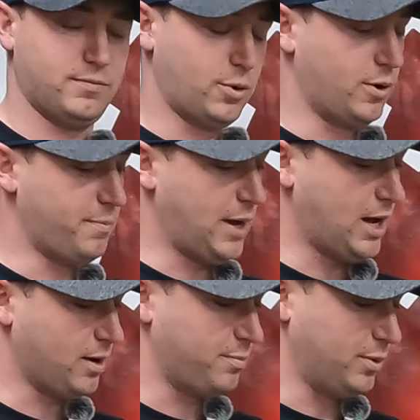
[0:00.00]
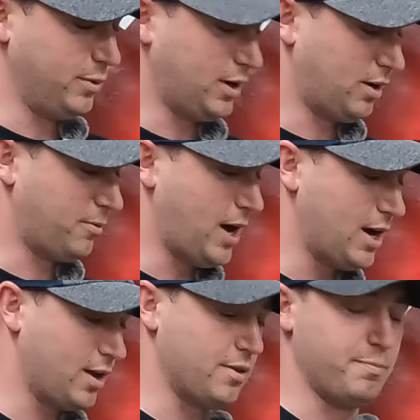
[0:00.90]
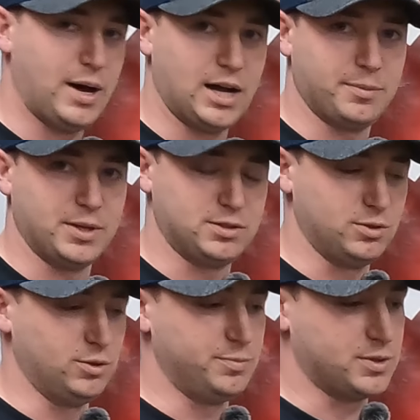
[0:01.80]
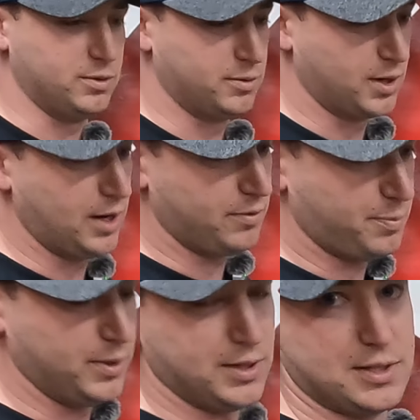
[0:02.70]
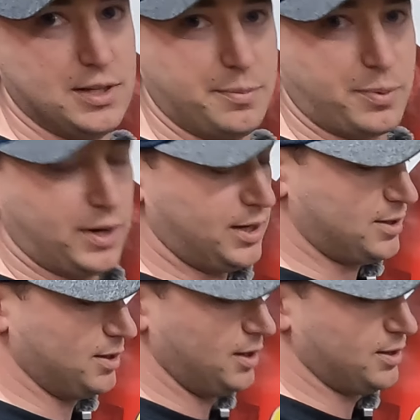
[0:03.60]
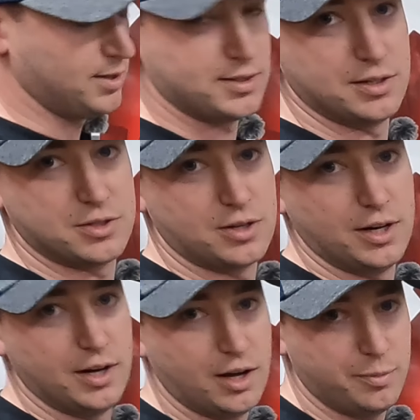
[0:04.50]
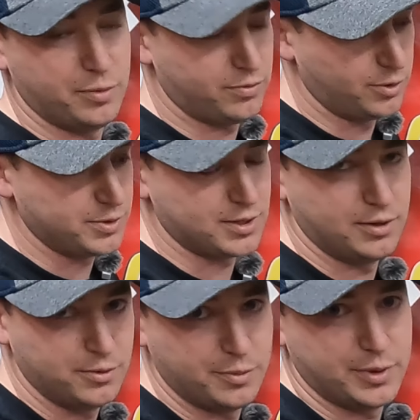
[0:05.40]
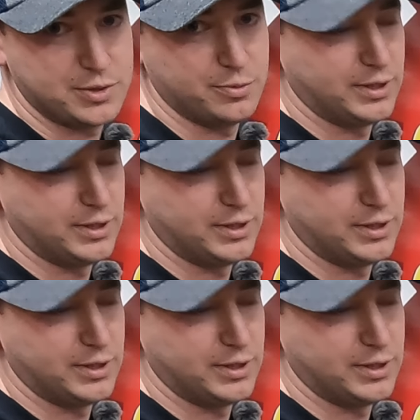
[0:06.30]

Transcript: forward and back, but we are riding on the bottom of the tube, so we're gonna have to put this in the press and get this thing straightened out before we start doing a bunch of